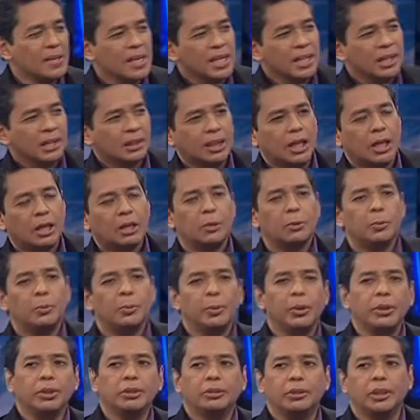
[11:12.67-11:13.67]
Now,
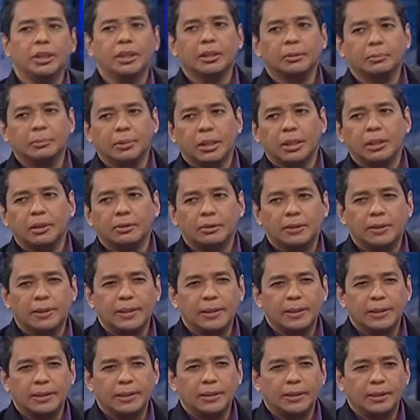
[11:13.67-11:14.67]
when you think about
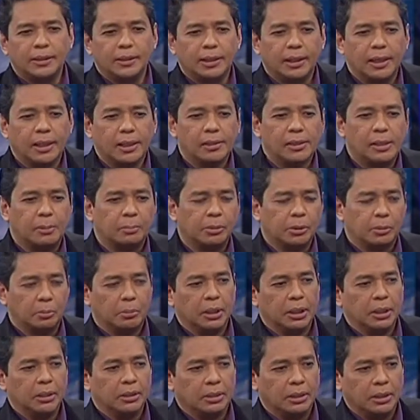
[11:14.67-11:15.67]
the
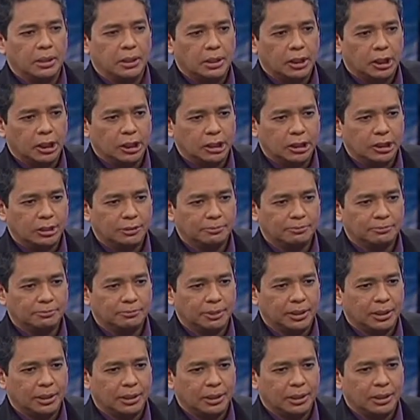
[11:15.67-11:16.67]
acceptability of
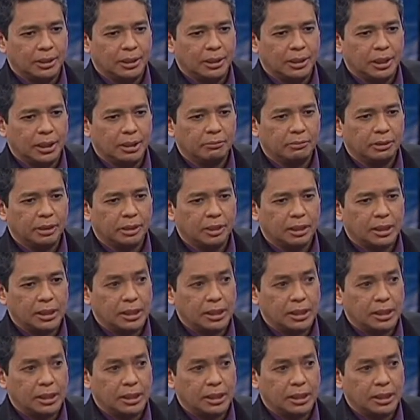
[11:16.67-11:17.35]
having